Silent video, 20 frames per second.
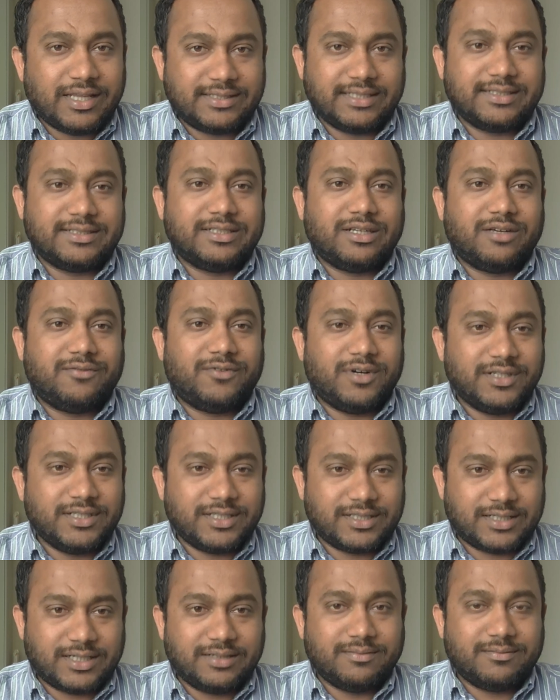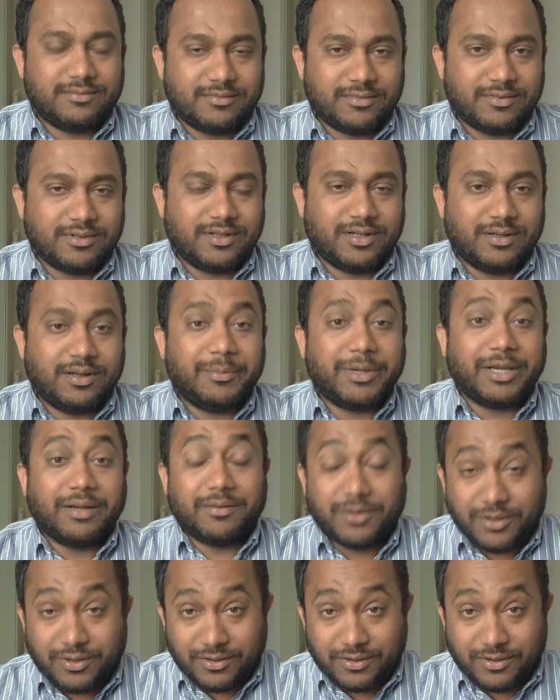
a citizen of I mean,